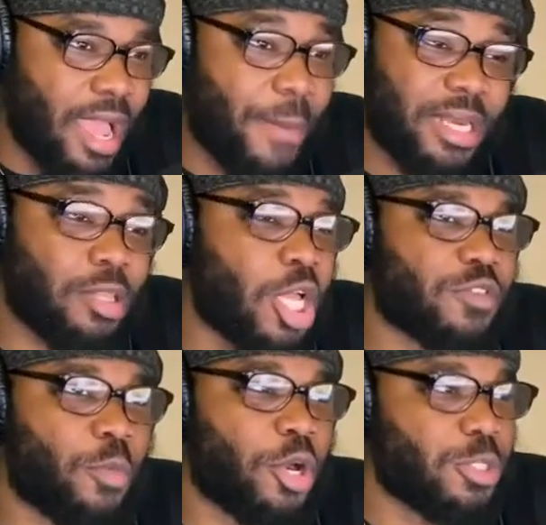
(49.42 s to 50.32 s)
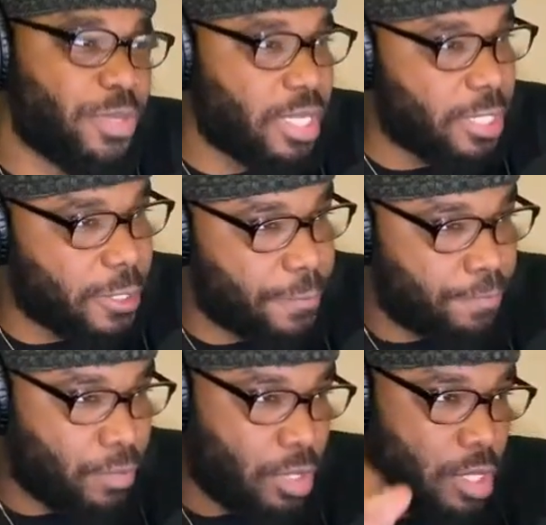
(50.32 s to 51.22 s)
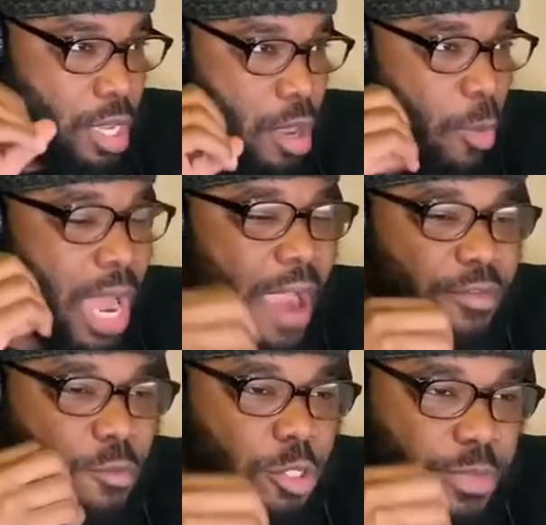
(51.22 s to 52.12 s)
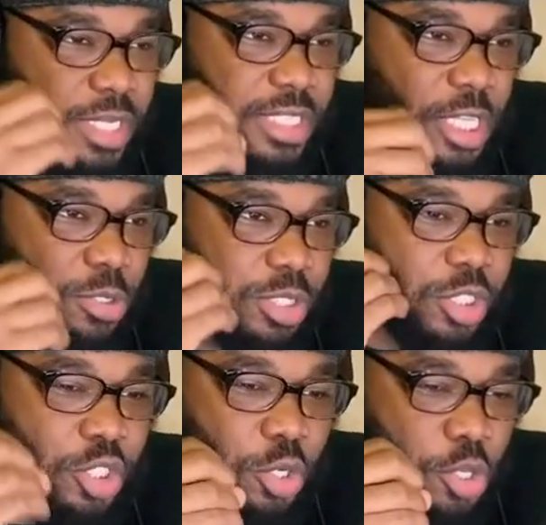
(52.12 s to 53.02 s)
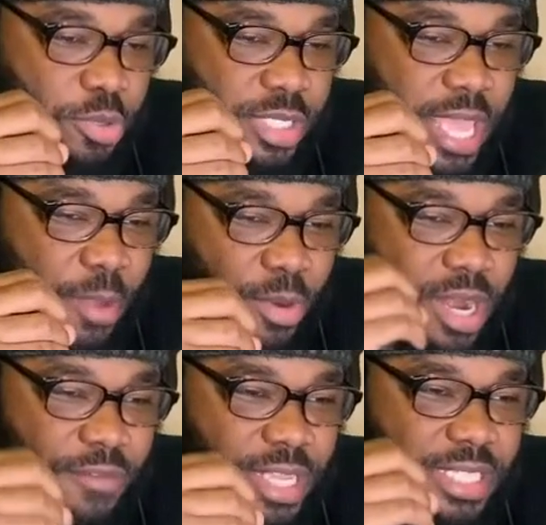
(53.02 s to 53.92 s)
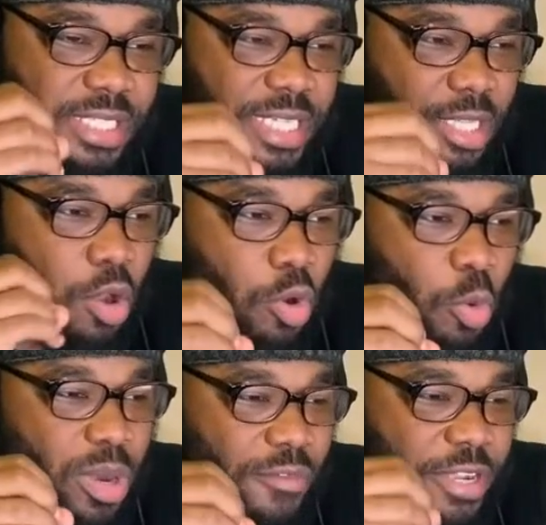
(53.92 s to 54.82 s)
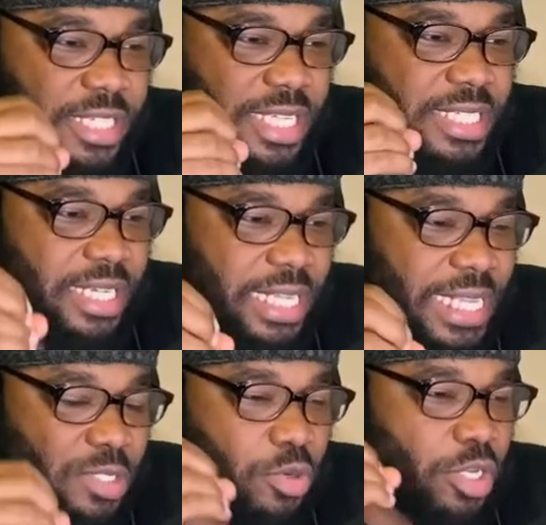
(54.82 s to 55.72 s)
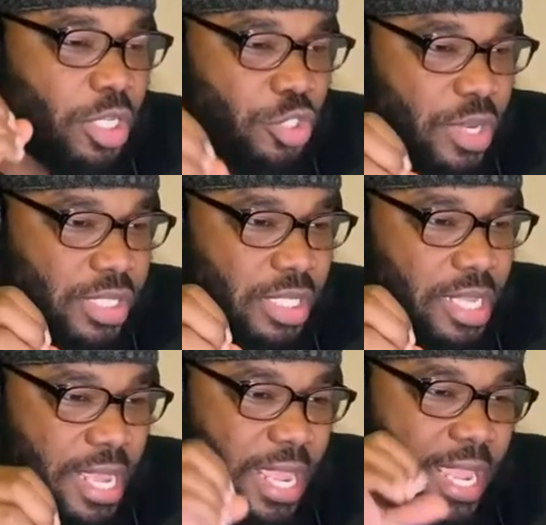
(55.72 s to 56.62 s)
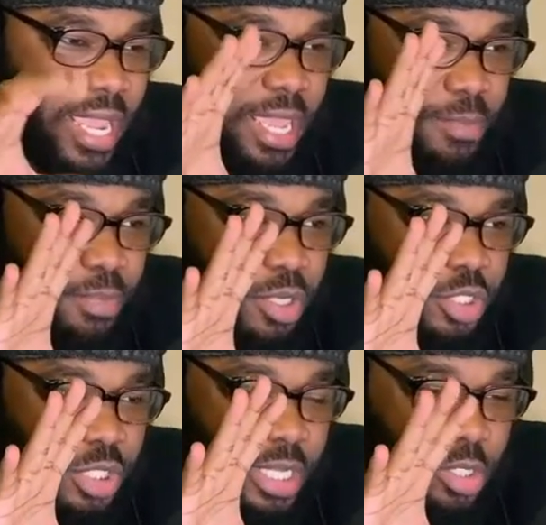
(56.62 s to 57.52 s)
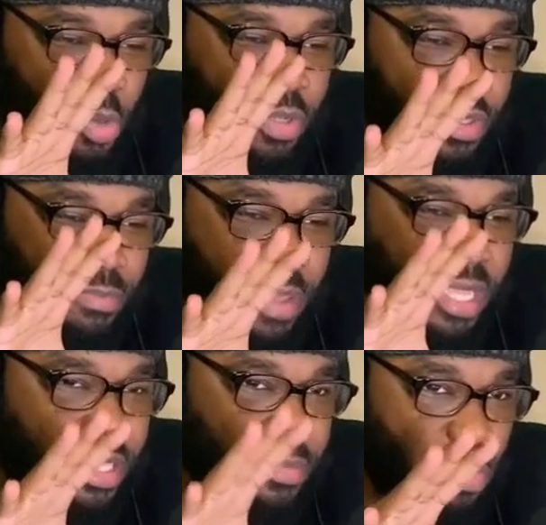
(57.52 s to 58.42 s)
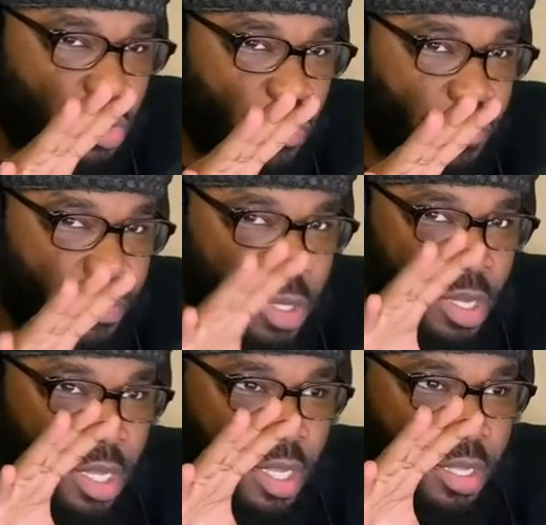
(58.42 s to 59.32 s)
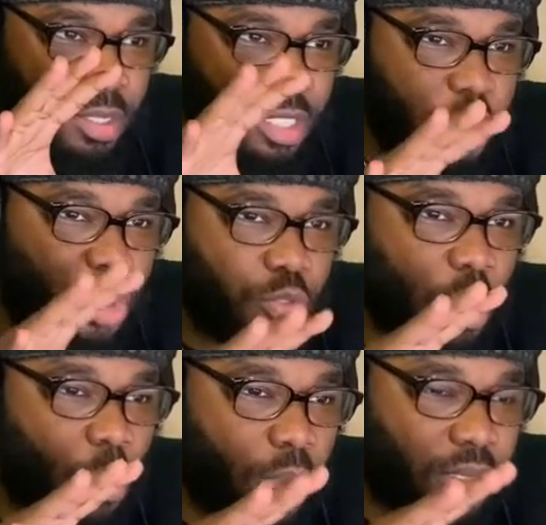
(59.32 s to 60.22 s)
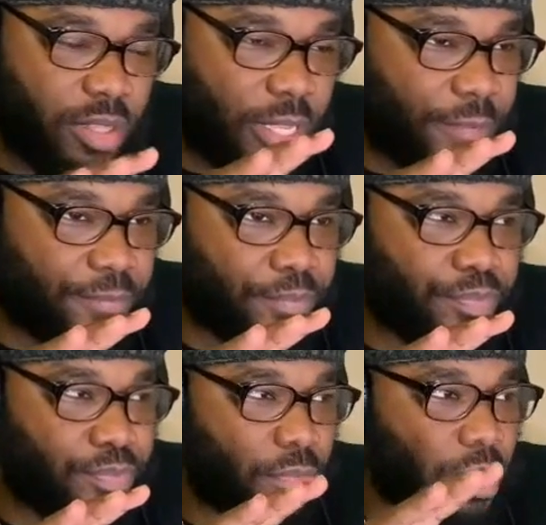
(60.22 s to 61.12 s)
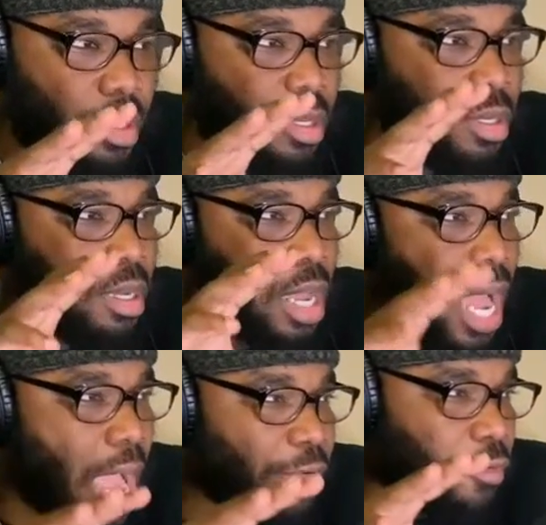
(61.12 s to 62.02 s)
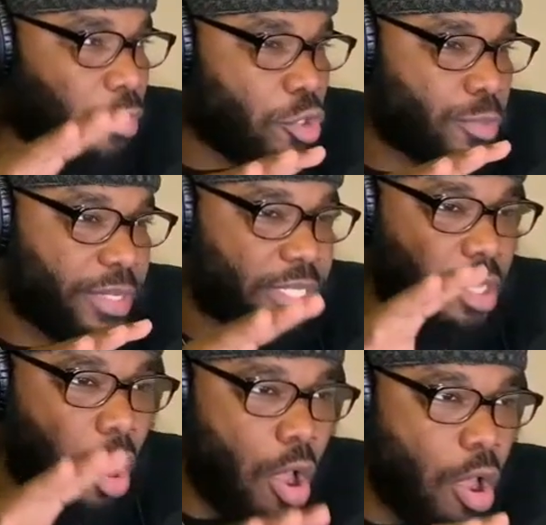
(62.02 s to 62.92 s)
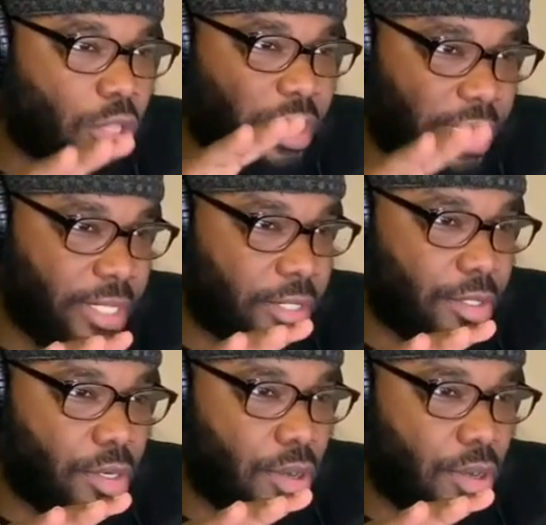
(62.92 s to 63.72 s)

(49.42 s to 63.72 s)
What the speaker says: a loss for words, because what Howie Roseman continues to show you is that whenever he sees a hole, whenever he sees a need, he's going to address it. And push and doing this, making this move lets you know one thing. Howie Roseman is all in